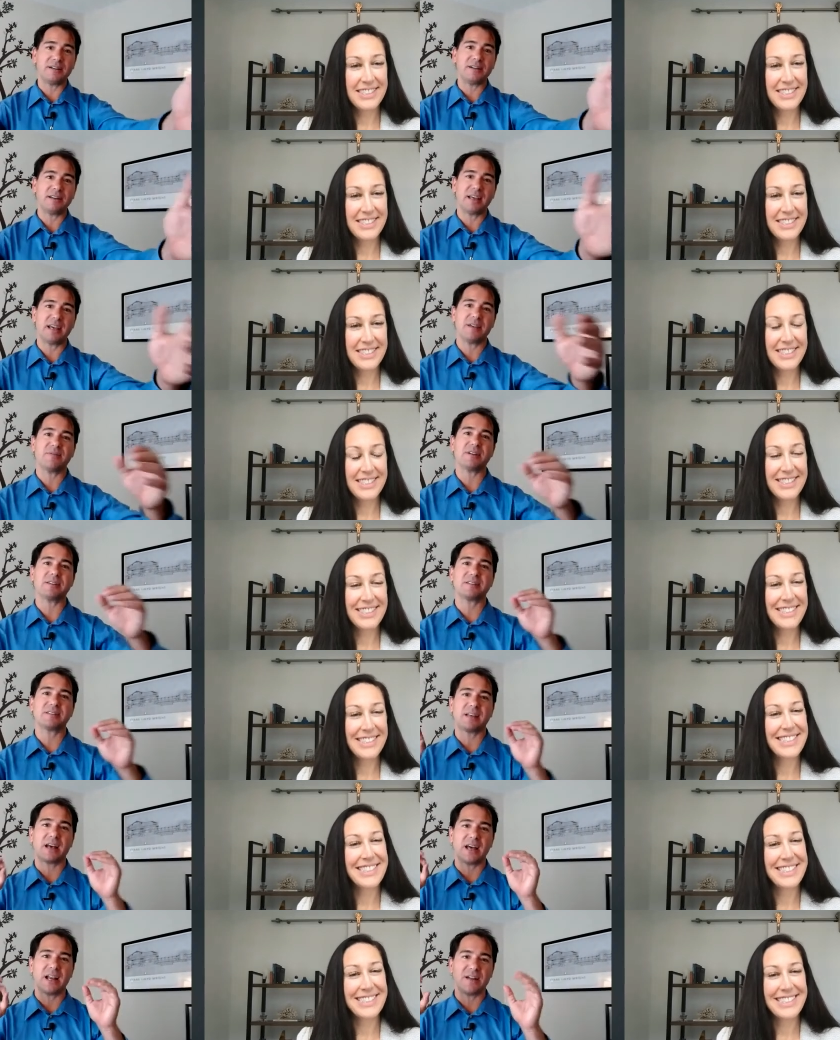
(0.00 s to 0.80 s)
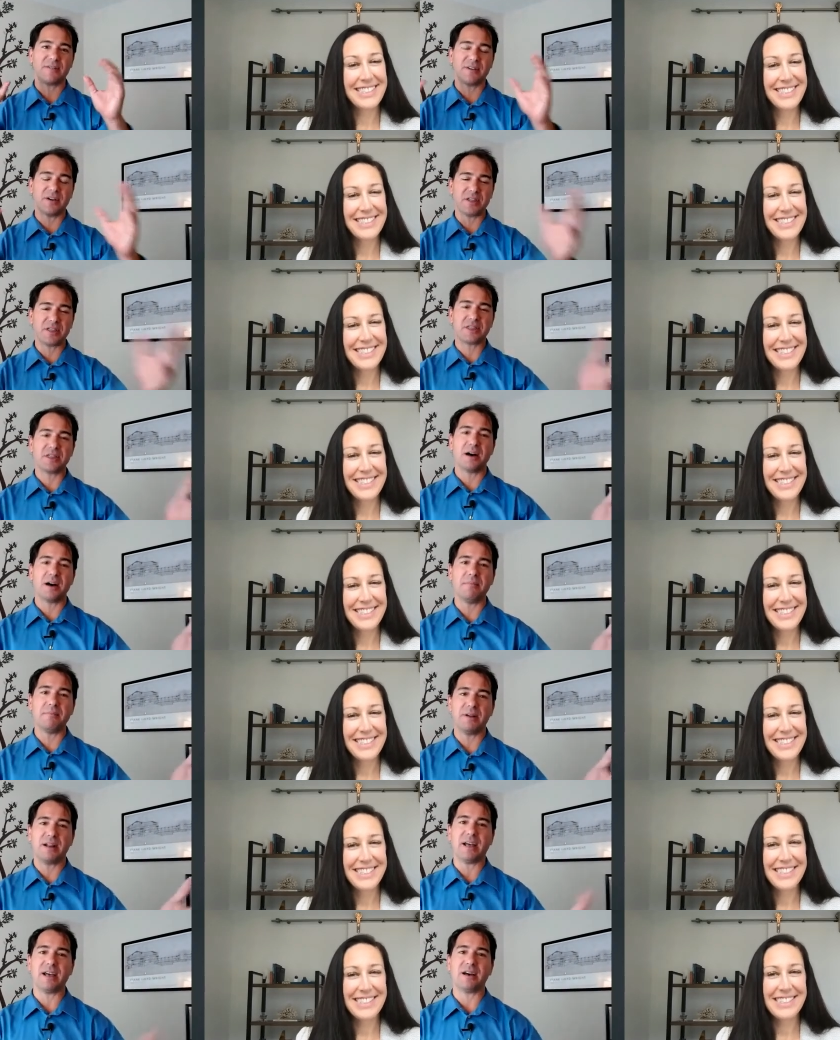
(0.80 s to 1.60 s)
Speaker 1: gave us kind of a
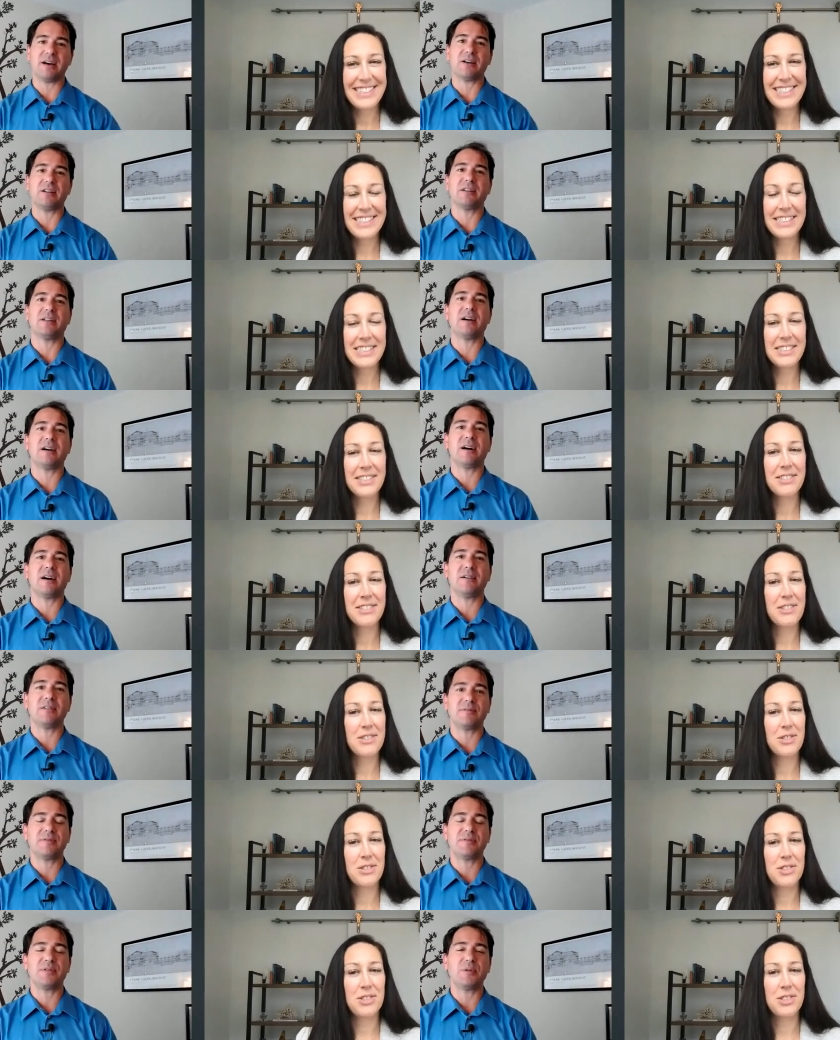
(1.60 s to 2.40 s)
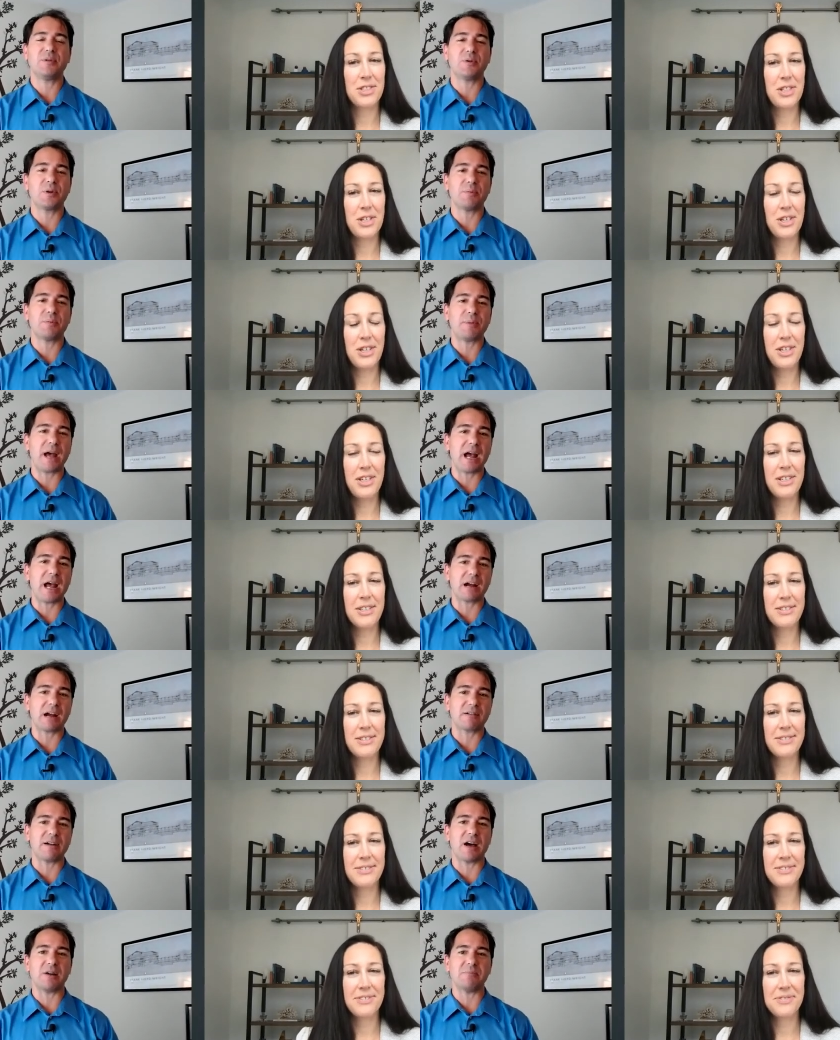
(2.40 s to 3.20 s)
thumbnail of your
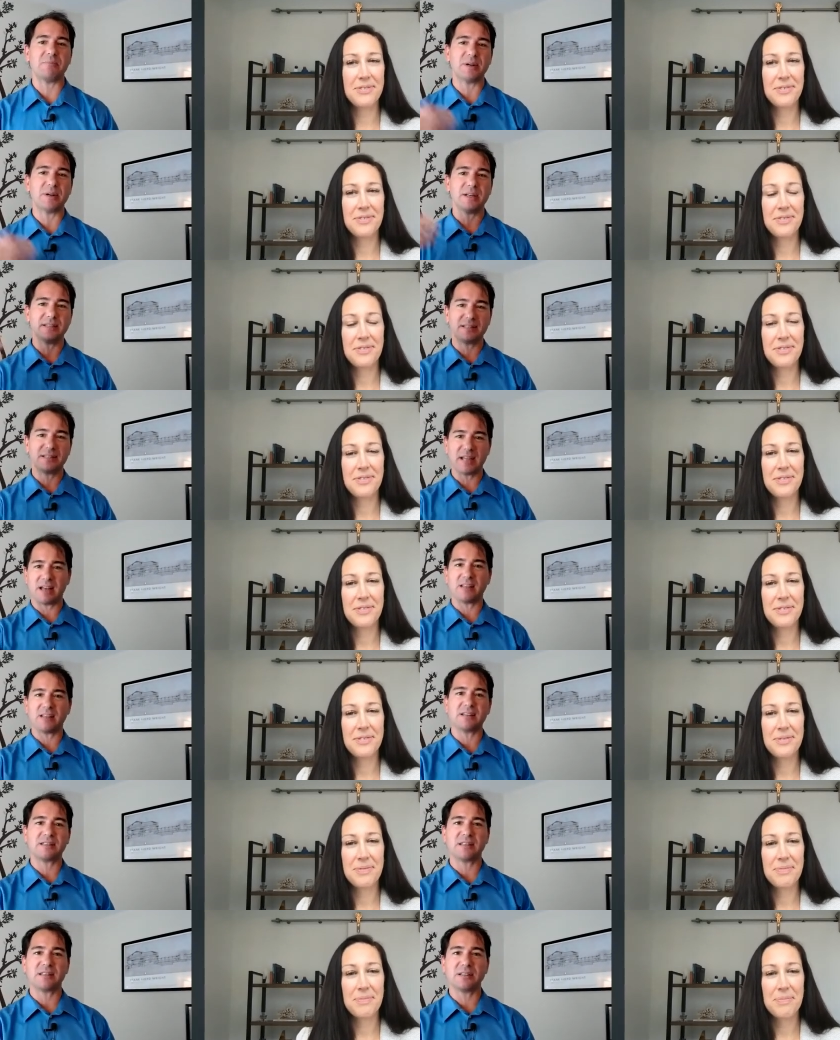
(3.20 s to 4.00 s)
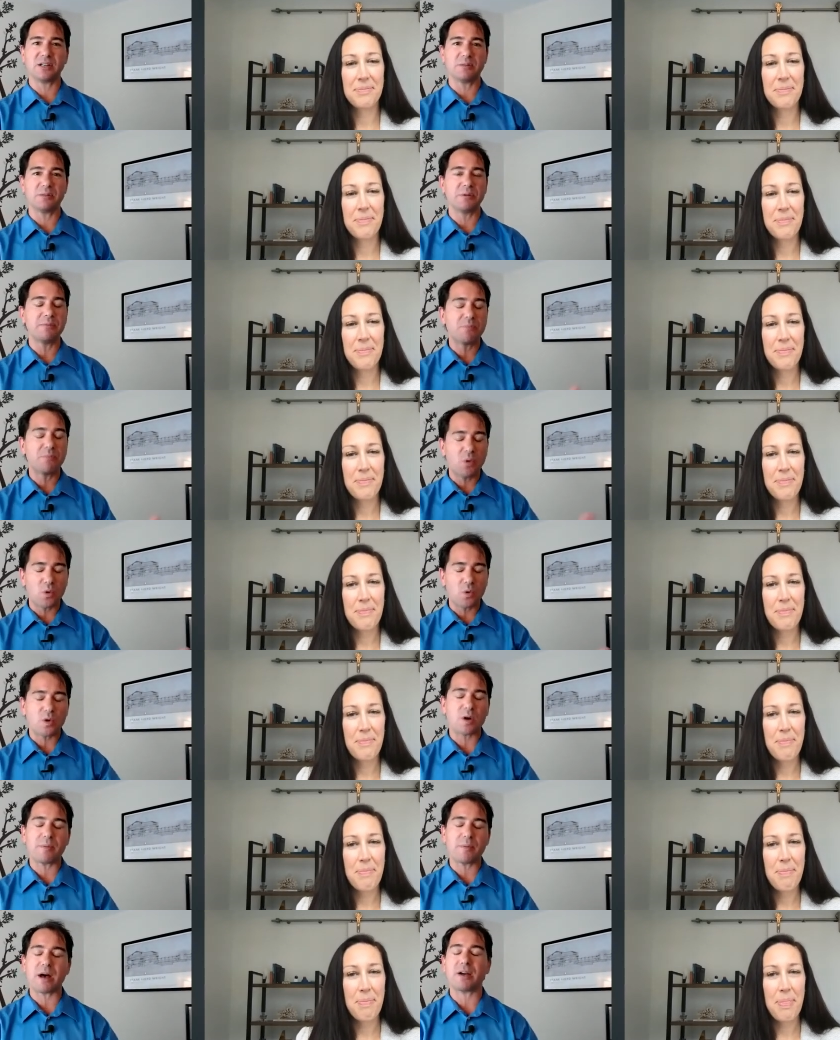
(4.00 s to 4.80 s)
background, but tell us a little bit
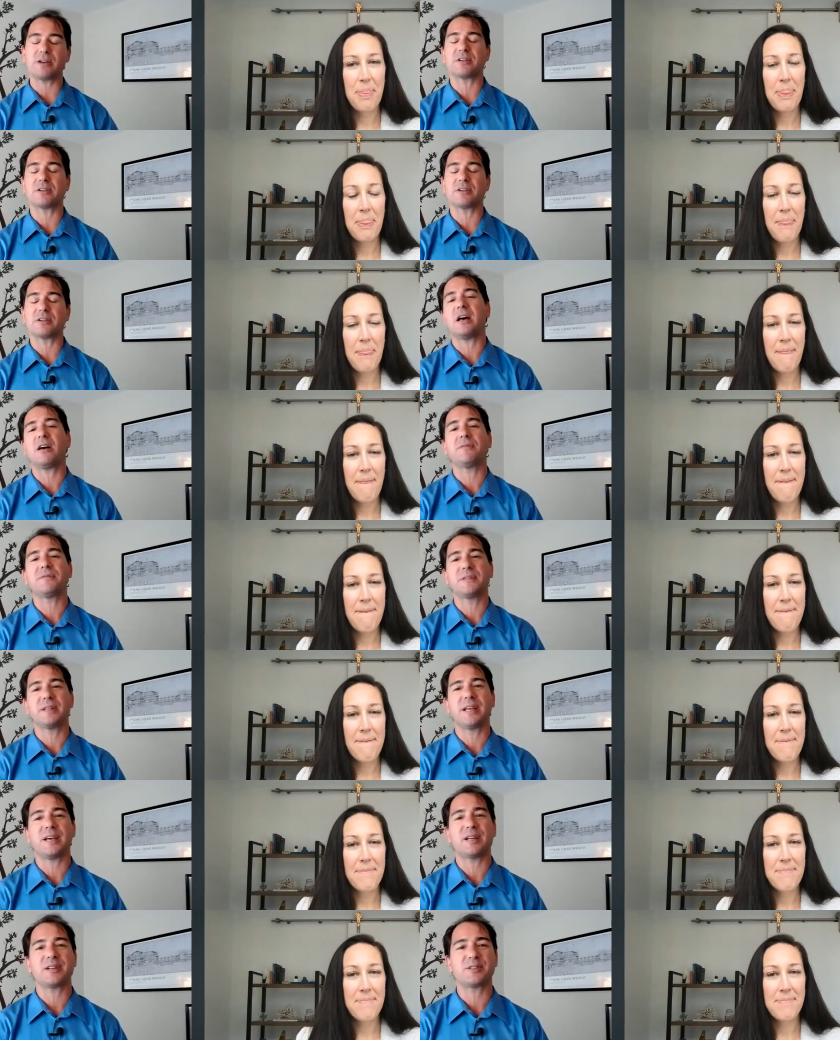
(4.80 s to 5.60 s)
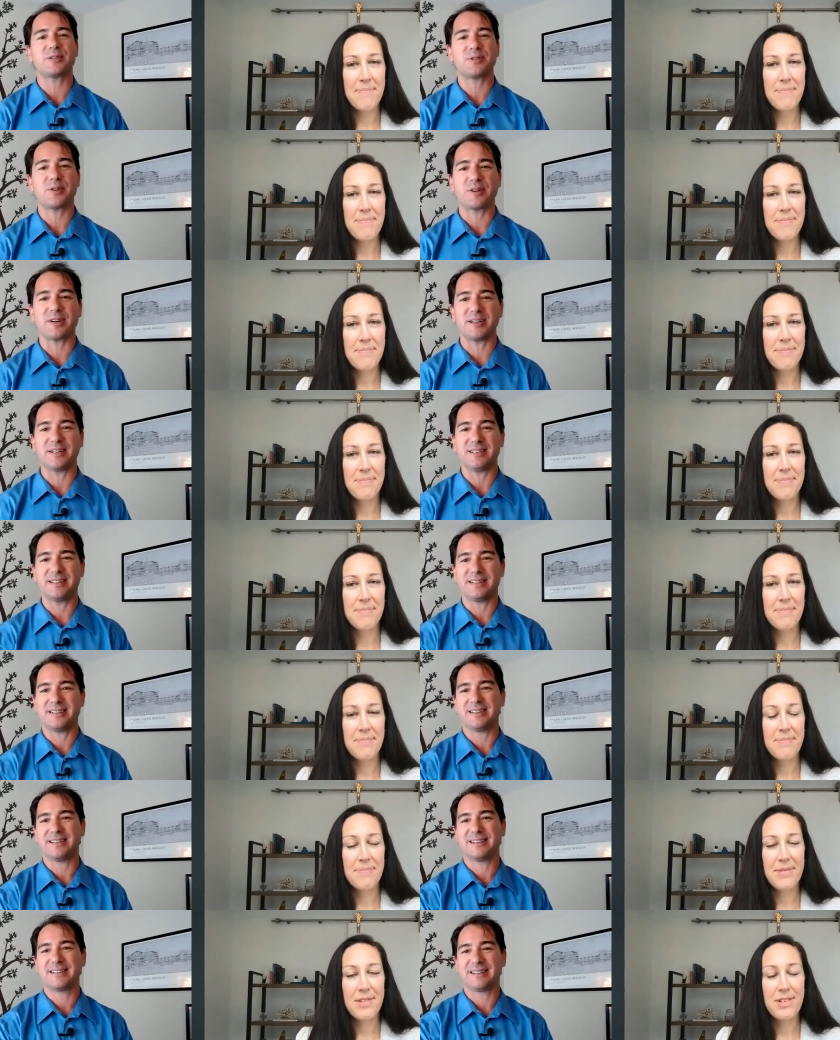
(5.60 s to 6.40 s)
more about yourself to get us started.
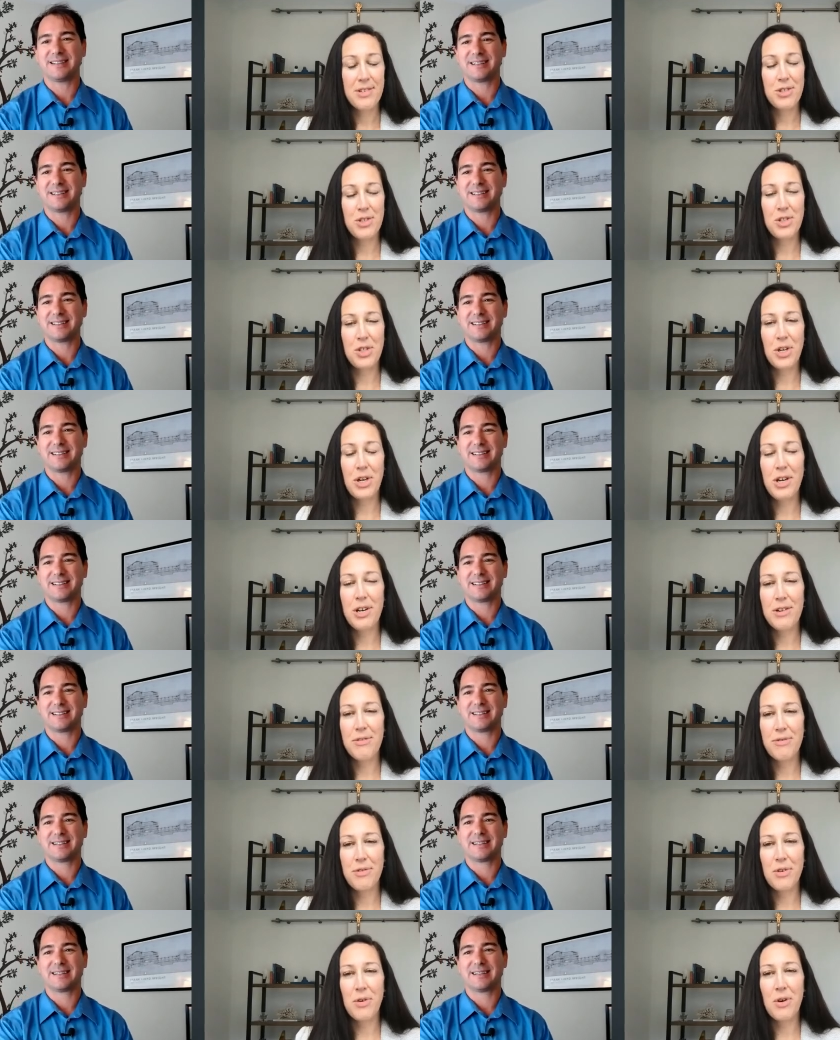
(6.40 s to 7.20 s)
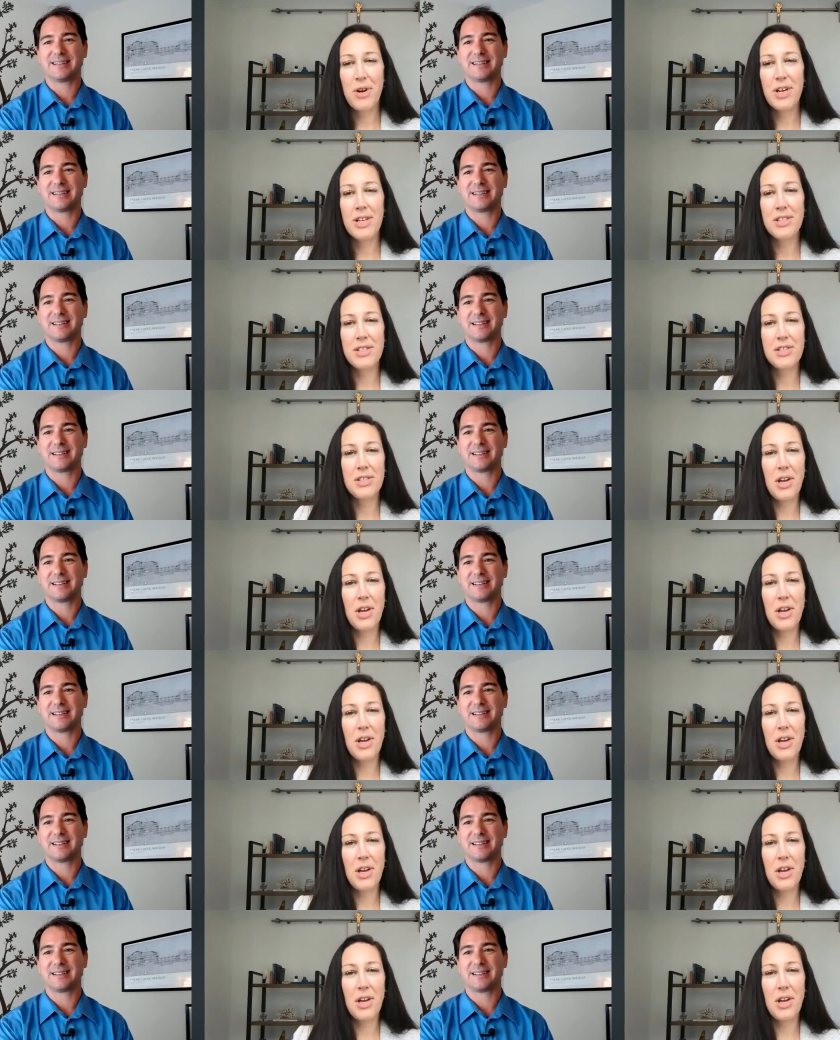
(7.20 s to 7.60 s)
Speaker 2: Sure, of course.